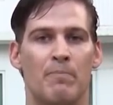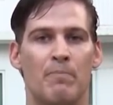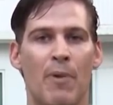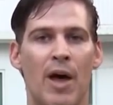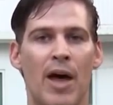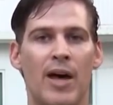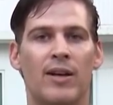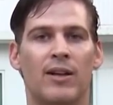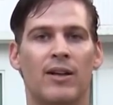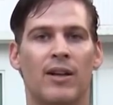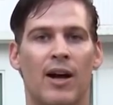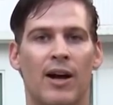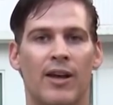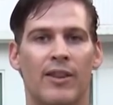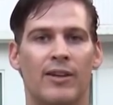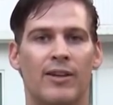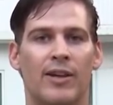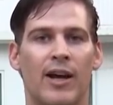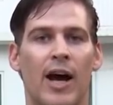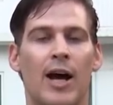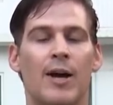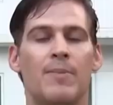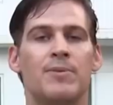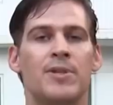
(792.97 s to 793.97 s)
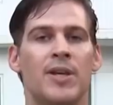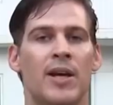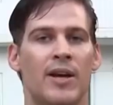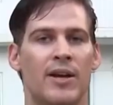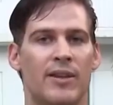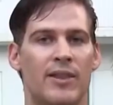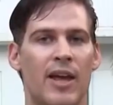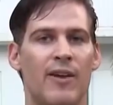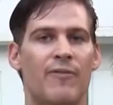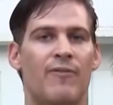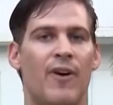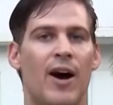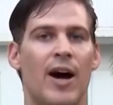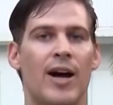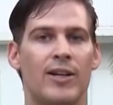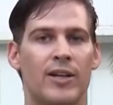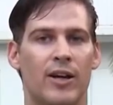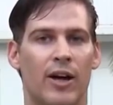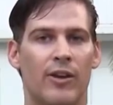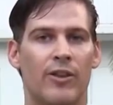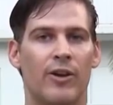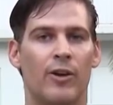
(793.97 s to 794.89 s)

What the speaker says: Men, a lot of the times, they find